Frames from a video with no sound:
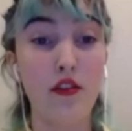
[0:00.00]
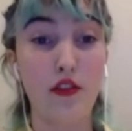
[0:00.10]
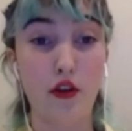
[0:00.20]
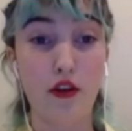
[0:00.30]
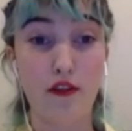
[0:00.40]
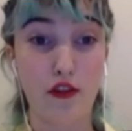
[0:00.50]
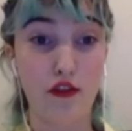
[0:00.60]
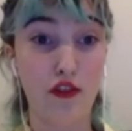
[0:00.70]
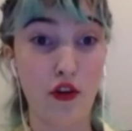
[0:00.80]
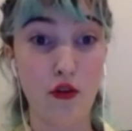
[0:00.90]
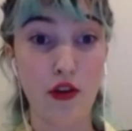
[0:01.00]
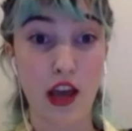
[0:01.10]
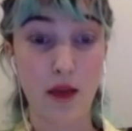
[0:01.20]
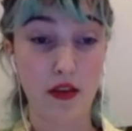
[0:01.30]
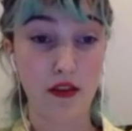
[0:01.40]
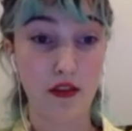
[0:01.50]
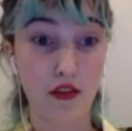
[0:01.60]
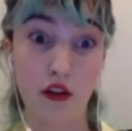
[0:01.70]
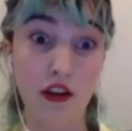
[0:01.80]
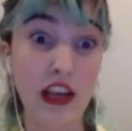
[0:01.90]
So if your show name
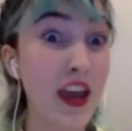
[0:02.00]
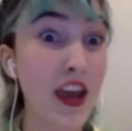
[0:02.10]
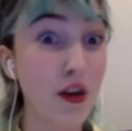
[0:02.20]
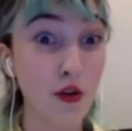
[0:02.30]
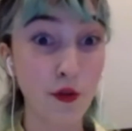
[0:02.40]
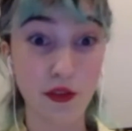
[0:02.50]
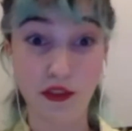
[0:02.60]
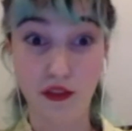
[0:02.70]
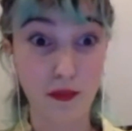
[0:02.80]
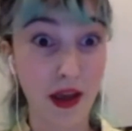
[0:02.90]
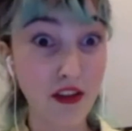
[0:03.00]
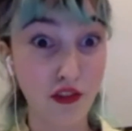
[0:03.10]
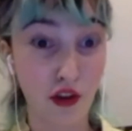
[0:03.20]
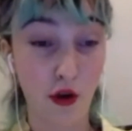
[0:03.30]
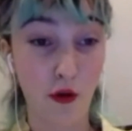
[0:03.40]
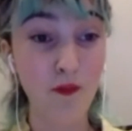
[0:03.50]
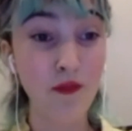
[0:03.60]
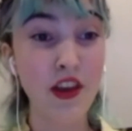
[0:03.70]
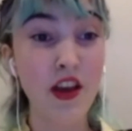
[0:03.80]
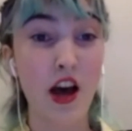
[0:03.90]
is called K-Hole, which is my show,